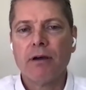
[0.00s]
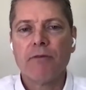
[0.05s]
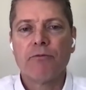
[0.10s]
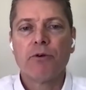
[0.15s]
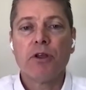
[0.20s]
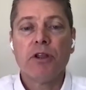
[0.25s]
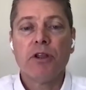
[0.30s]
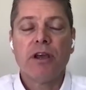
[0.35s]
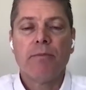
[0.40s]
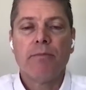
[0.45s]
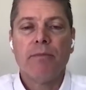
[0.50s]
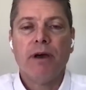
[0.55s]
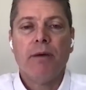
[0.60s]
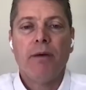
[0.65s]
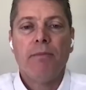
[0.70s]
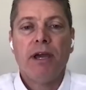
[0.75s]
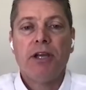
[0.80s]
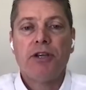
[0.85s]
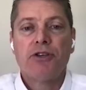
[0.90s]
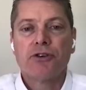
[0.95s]
really a
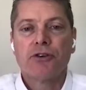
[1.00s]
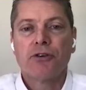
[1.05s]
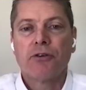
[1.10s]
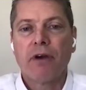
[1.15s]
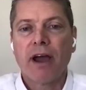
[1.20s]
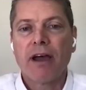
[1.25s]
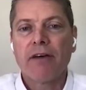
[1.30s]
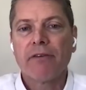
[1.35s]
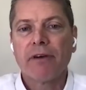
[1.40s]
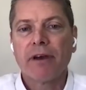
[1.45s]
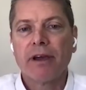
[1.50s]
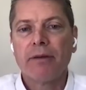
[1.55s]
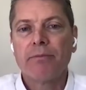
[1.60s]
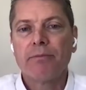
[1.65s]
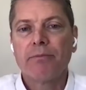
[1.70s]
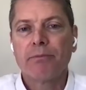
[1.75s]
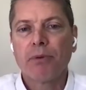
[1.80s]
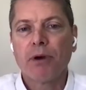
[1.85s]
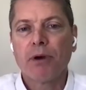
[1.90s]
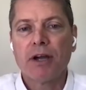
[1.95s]
major graphite
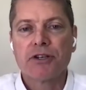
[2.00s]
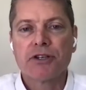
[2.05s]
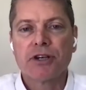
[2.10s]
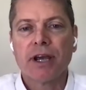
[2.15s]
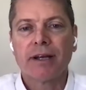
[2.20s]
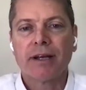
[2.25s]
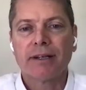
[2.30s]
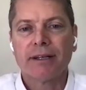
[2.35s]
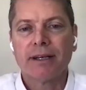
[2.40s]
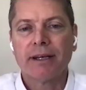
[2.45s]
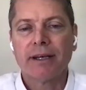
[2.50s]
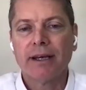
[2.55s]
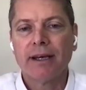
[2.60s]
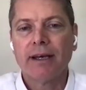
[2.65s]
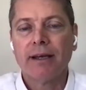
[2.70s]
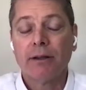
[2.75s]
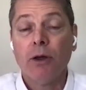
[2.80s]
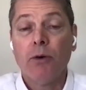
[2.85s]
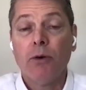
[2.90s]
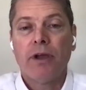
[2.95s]
project
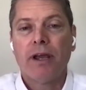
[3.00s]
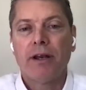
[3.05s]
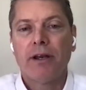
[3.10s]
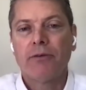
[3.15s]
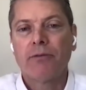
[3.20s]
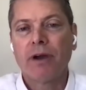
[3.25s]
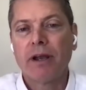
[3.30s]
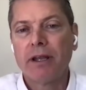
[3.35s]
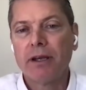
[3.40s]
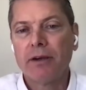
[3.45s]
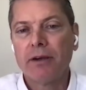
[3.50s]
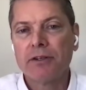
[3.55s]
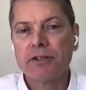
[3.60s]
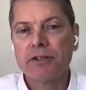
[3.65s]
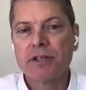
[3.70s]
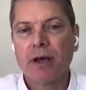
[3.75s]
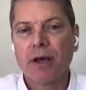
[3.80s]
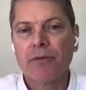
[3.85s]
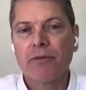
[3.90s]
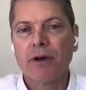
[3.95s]
located right here in
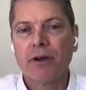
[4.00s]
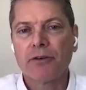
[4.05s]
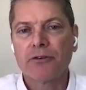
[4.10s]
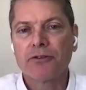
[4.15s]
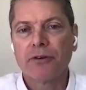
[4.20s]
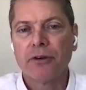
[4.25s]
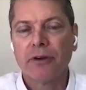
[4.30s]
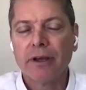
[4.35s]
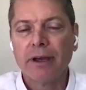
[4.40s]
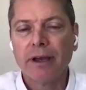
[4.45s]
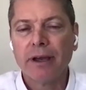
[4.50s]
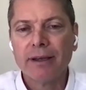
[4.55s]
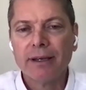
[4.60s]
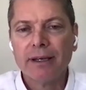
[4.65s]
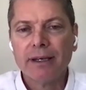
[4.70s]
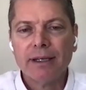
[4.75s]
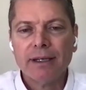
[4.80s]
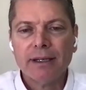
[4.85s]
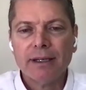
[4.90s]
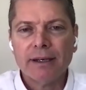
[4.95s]
South Australia.
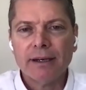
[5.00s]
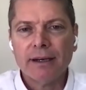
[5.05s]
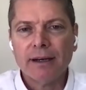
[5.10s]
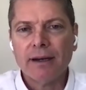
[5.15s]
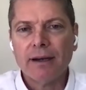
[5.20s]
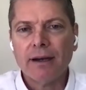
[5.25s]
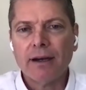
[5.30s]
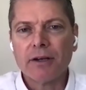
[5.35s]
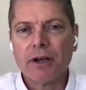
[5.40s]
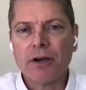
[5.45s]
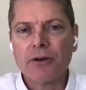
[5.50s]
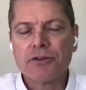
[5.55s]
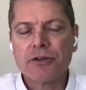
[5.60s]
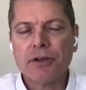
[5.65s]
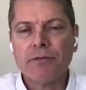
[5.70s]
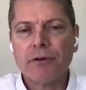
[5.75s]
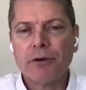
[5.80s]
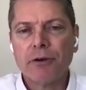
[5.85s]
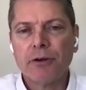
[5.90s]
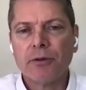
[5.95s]
Our
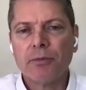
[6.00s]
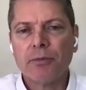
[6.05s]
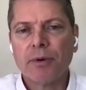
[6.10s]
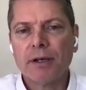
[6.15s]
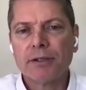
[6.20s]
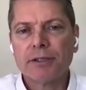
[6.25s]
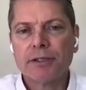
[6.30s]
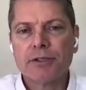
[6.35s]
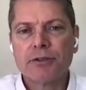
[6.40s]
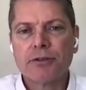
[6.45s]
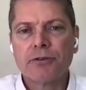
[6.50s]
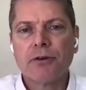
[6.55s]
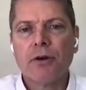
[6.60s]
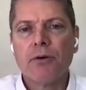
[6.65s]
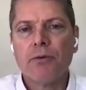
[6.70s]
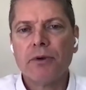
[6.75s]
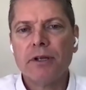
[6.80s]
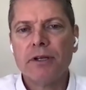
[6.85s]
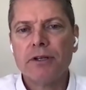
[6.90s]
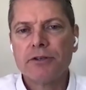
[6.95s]
Siviour deposit's
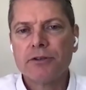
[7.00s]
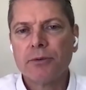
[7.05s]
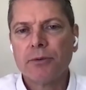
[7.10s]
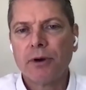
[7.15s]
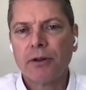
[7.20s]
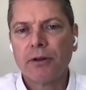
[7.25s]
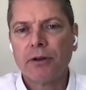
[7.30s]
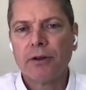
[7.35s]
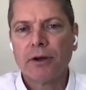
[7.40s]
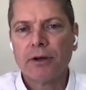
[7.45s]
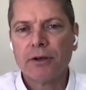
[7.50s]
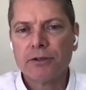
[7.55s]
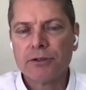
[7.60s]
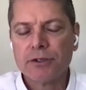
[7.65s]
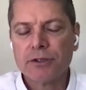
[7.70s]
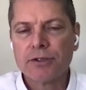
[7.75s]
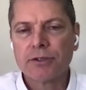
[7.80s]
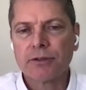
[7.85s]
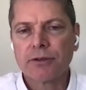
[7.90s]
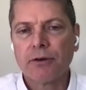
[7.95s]
grown into one of the
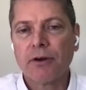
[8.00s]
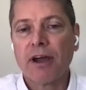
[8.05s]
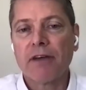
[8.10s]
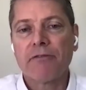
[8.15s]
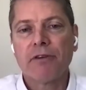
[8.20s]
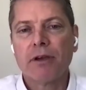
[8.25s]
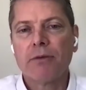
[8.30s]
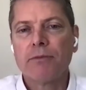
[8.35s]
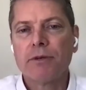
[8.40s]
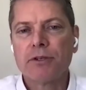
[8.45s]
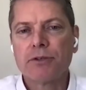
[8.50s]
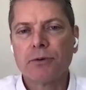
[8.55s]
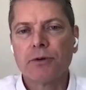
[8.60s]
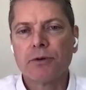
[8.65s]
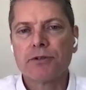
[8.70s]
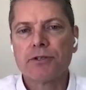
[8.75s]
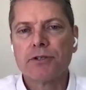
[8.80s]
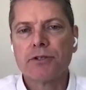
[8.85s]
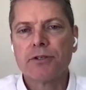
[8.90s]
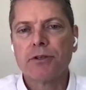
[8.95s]
largest graphite
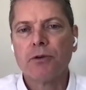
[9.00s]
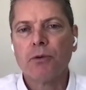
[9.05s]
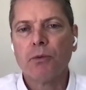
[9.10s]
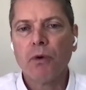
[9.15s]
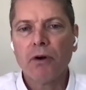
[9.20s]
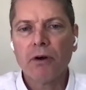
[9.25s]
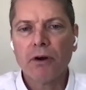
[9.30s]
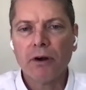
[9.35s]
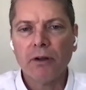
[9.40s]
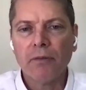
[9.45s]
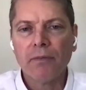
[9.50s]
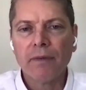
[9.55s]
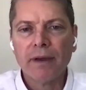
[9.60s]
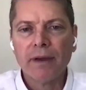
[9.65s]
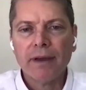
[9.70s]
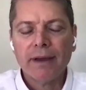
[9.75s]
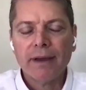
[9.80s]
resources in the world.